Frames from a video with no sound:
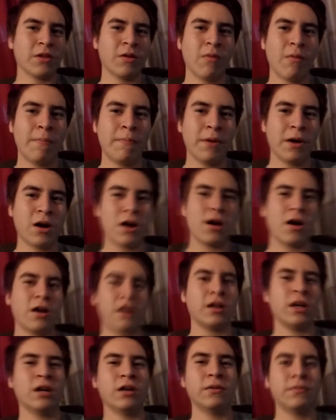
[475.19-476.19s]
I'm gonna put it
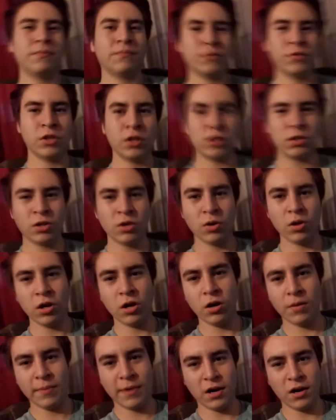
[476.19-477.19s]
on, you know, just do a
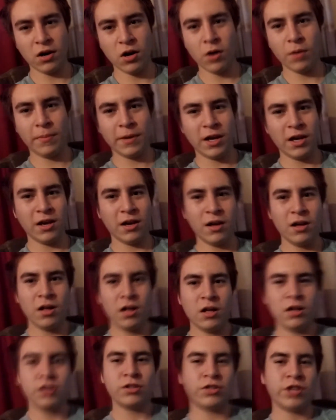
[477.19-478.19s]
little bit of an opening,
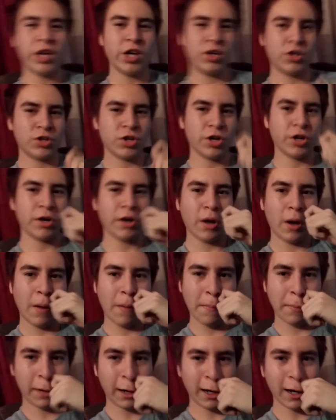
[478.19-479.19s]
change shirt,
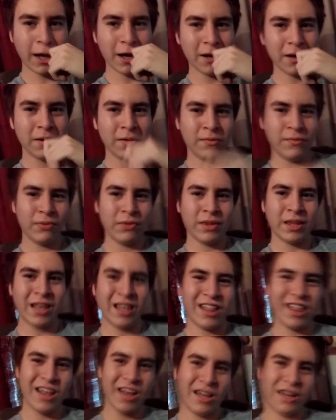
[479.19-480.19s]
put it on,
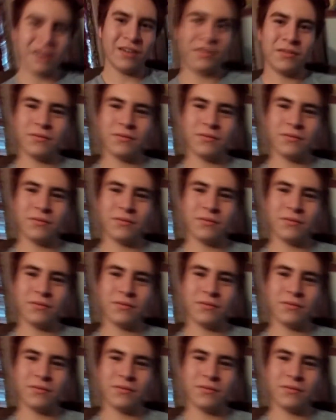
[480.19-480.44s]
and then